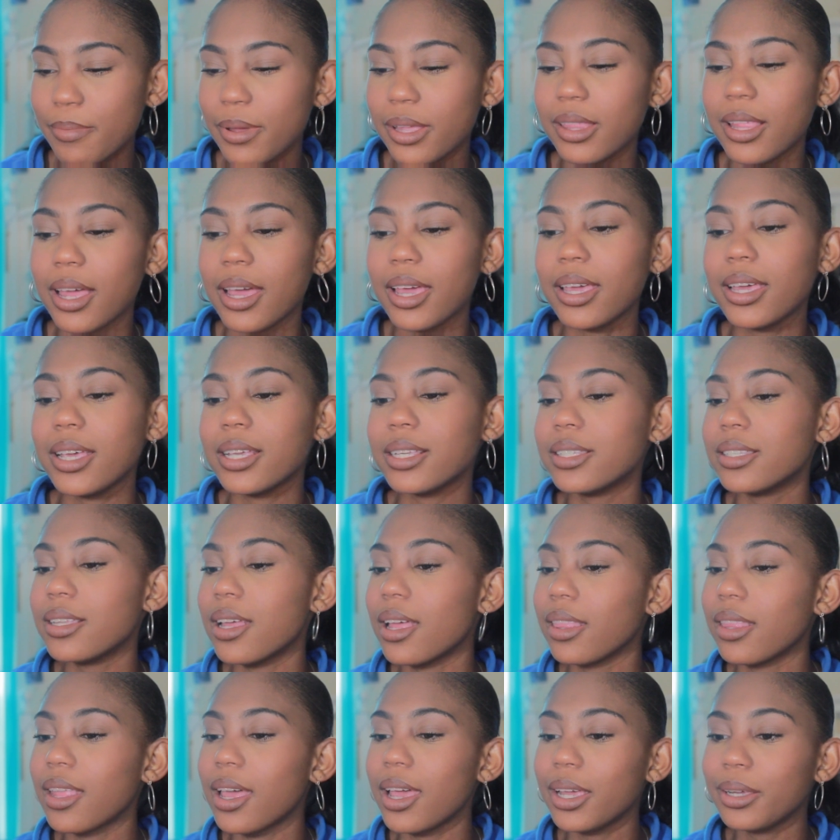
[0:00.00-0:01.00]
but like it's
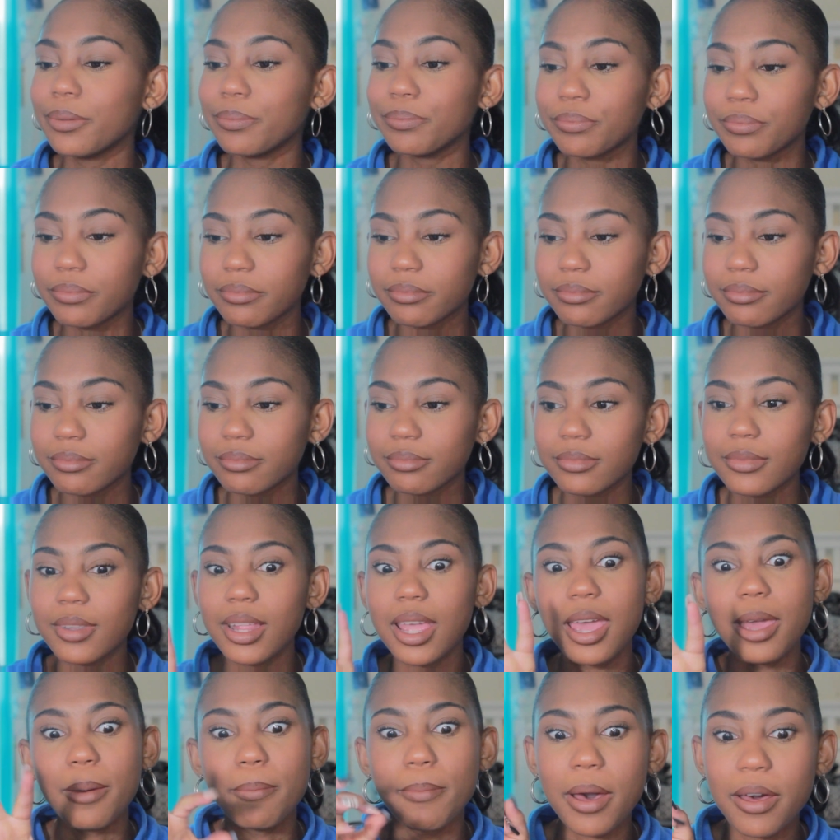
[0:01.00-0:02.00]
not like
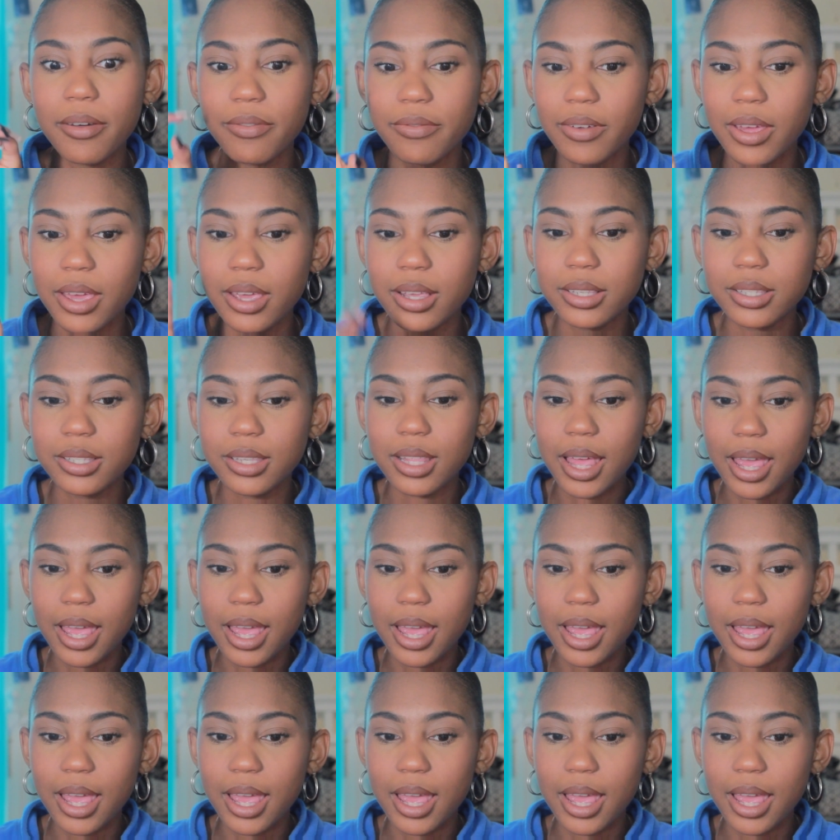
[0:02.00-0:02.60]
in my face.